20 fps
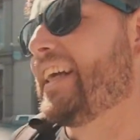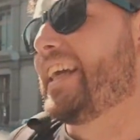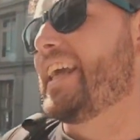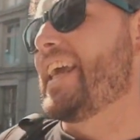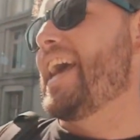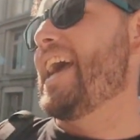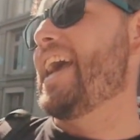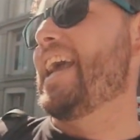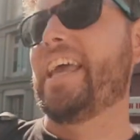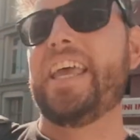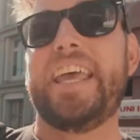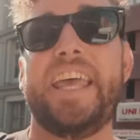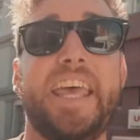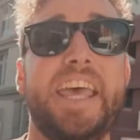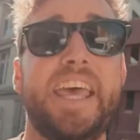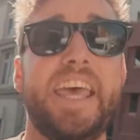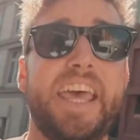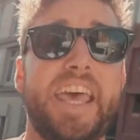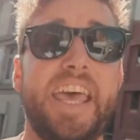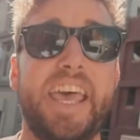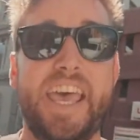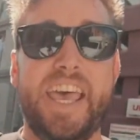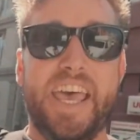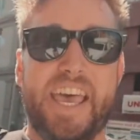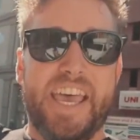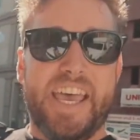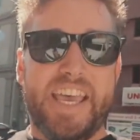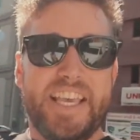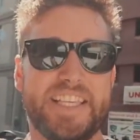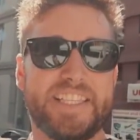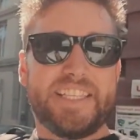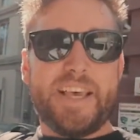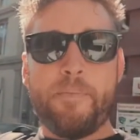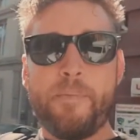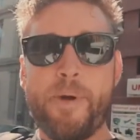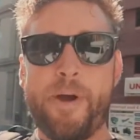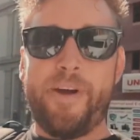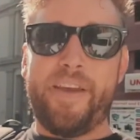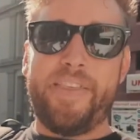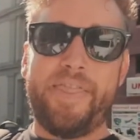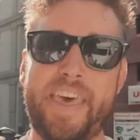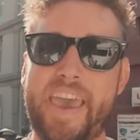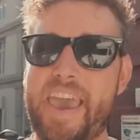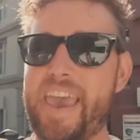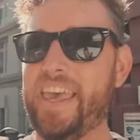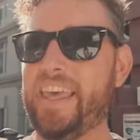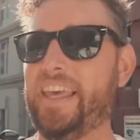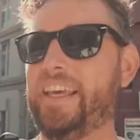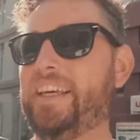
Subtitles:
Okay, somewhere in there.